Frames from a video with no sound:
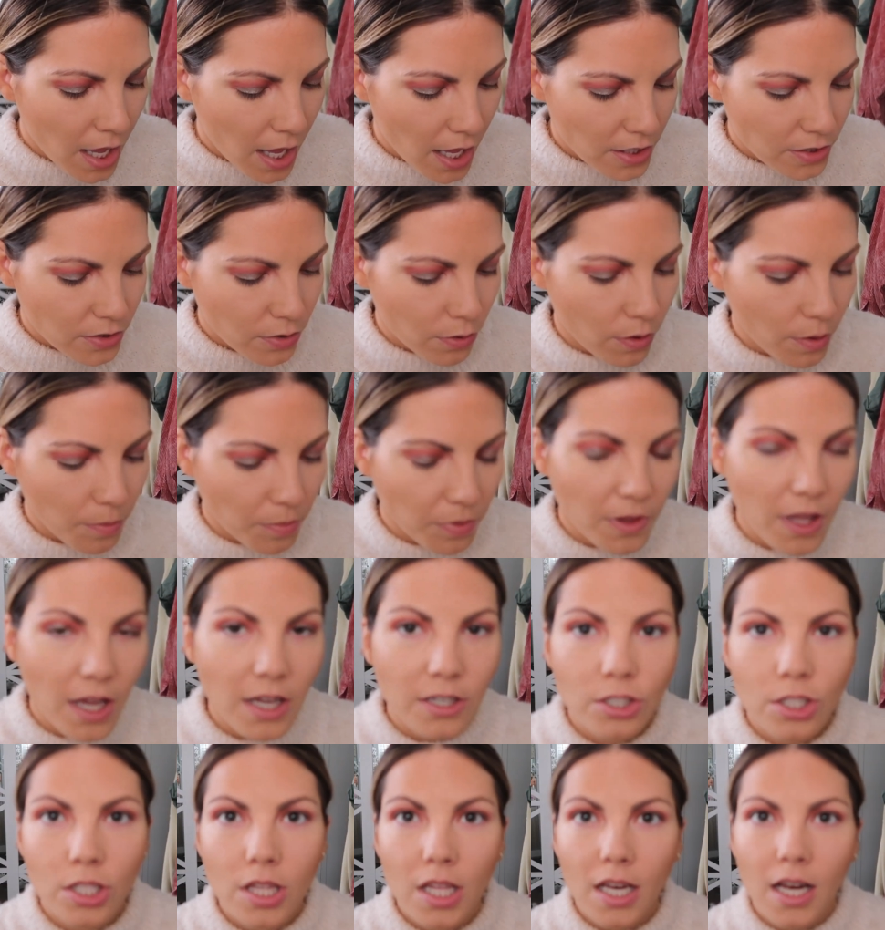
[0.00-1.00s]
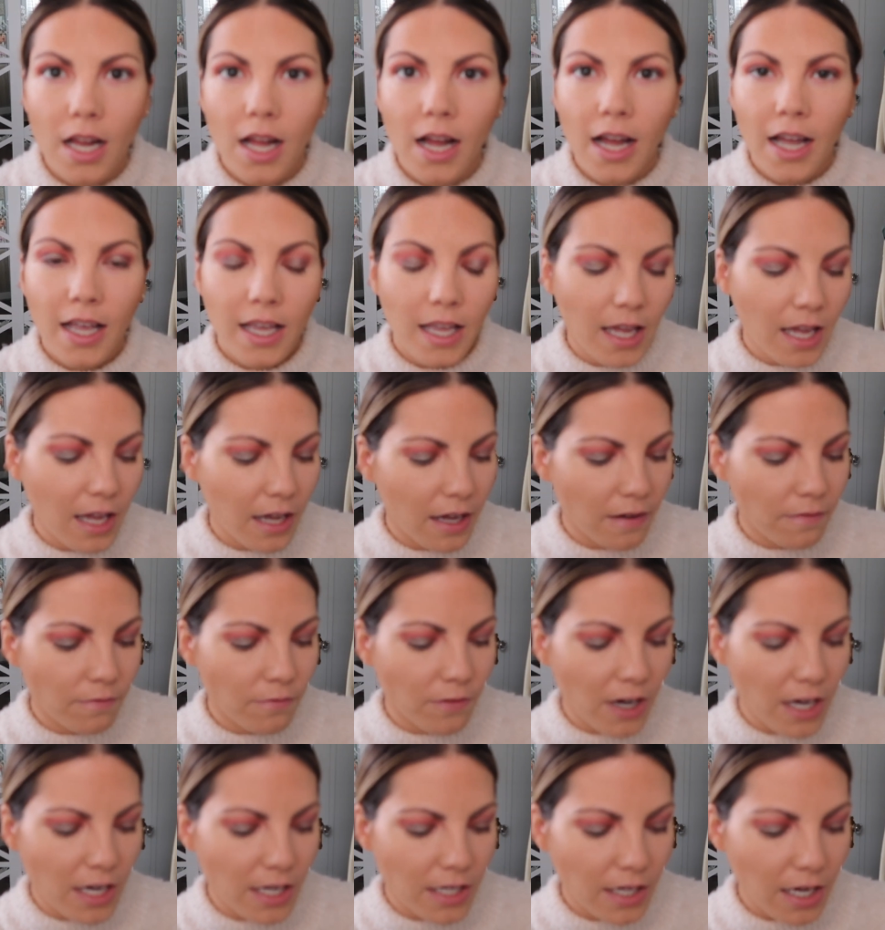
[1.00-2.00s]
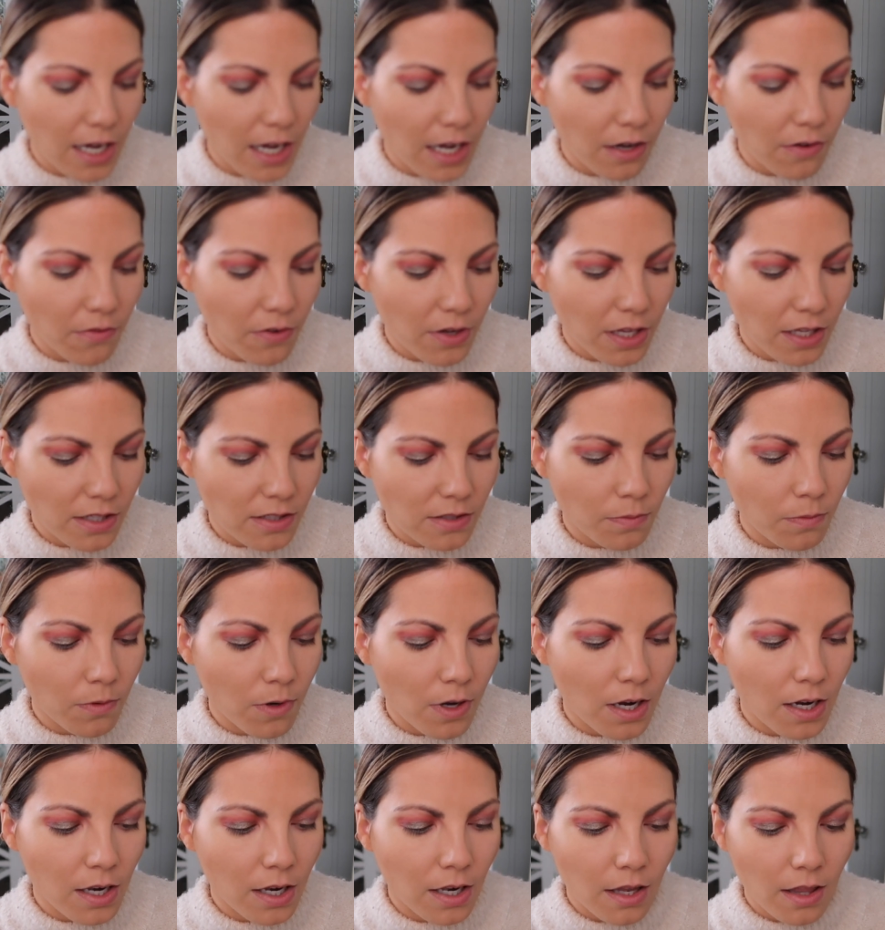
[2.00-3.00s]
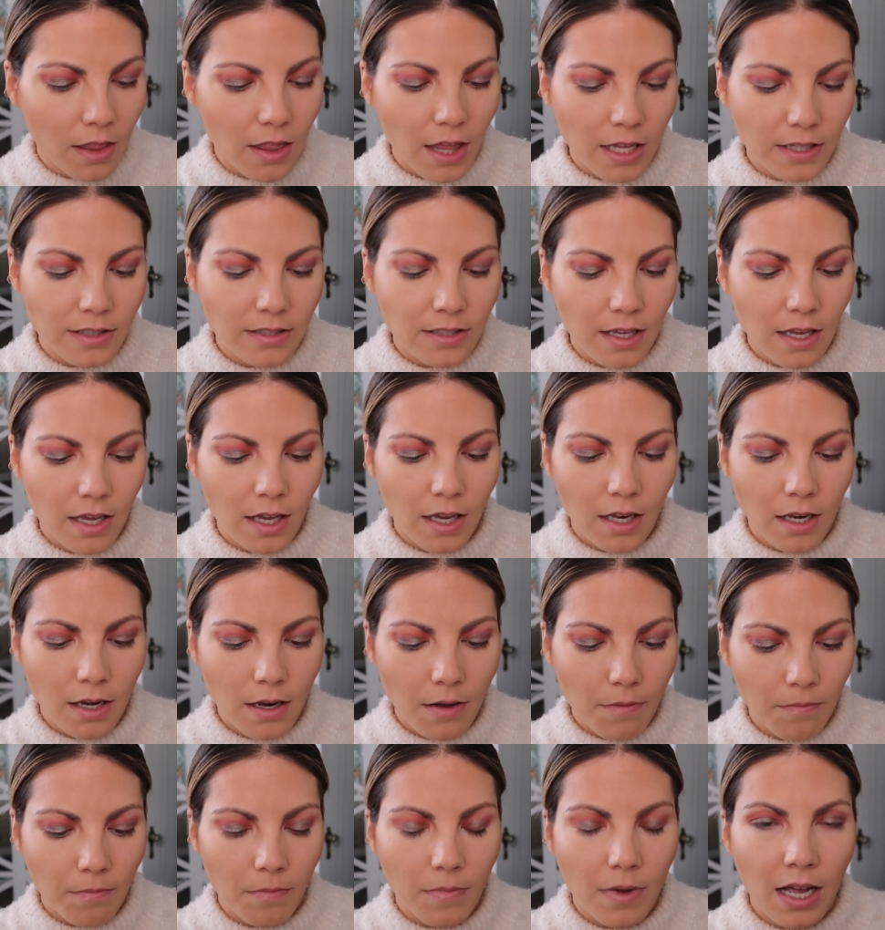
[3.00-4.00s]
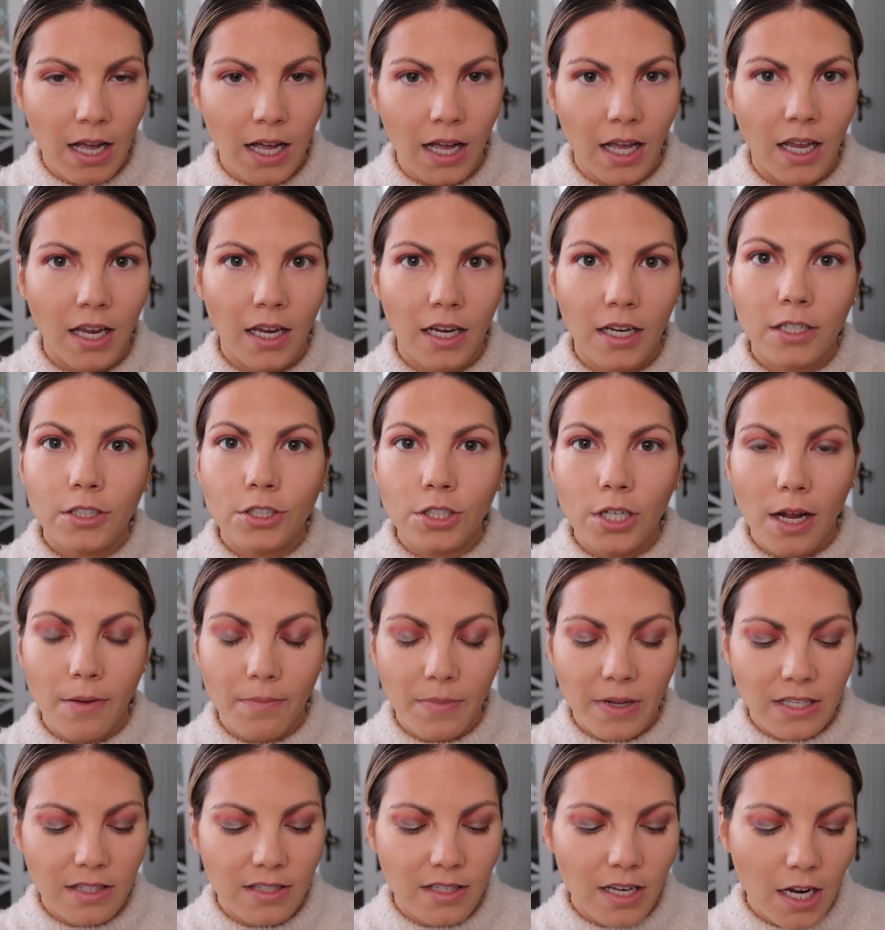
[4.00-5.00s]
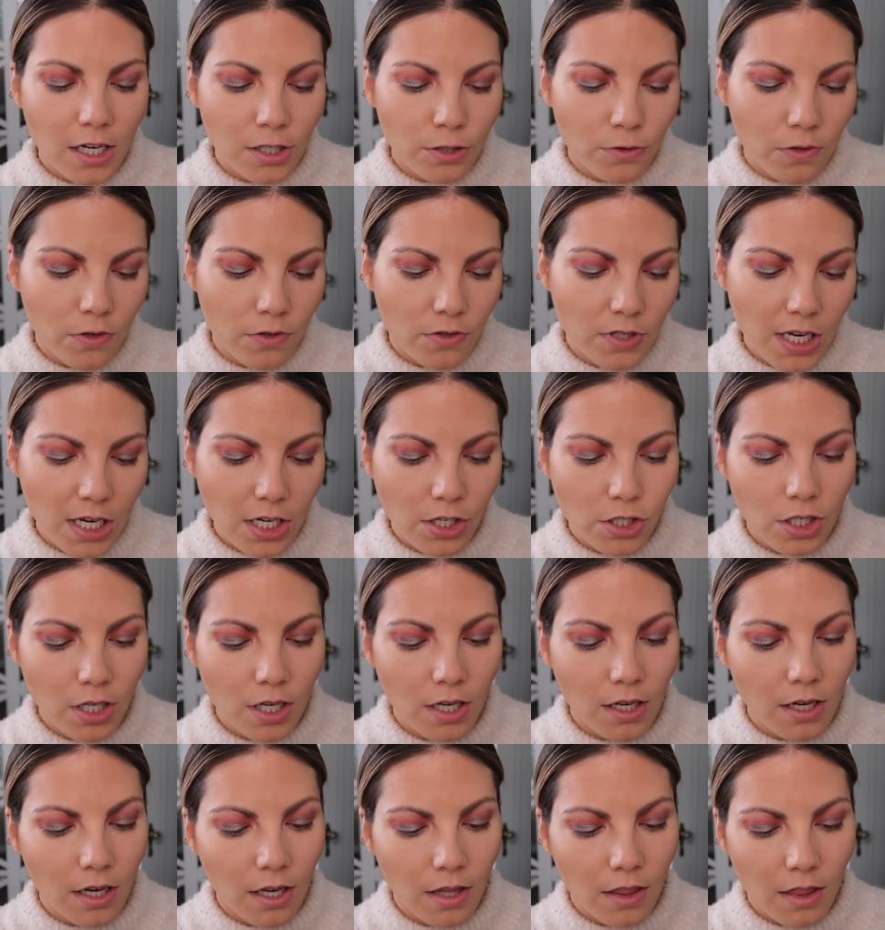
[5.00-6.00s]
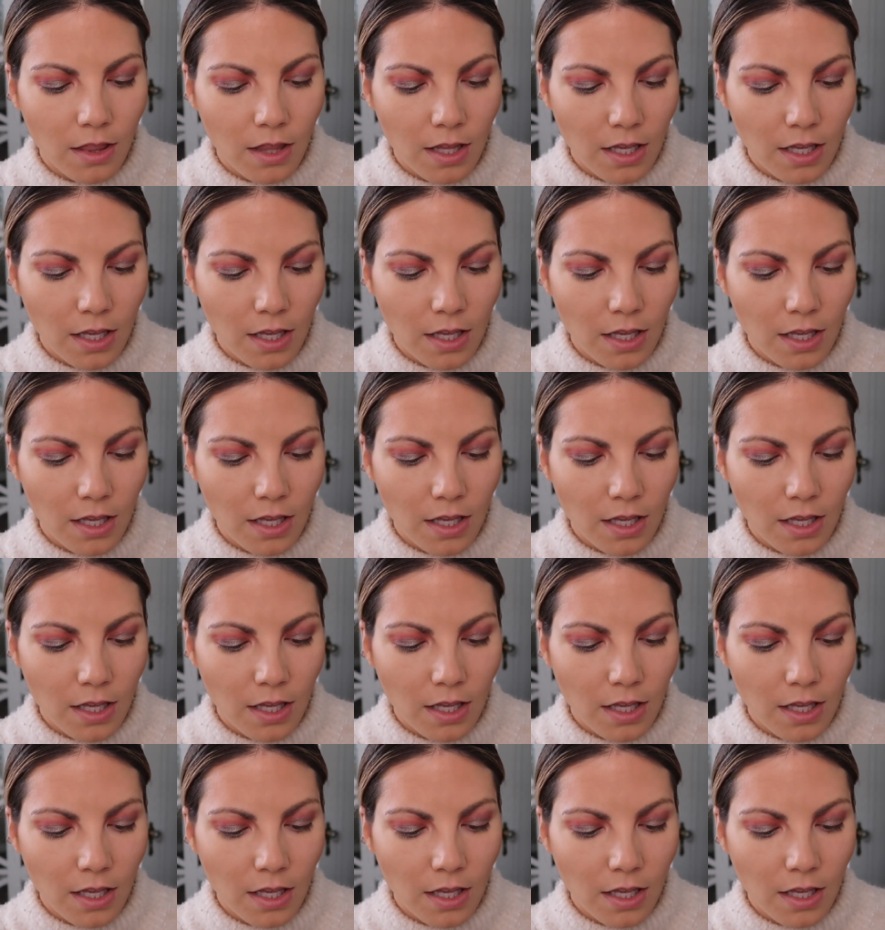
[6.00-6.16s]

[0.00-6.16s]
And so the blush that I have right now is one that's in my Shop My Stash rotation.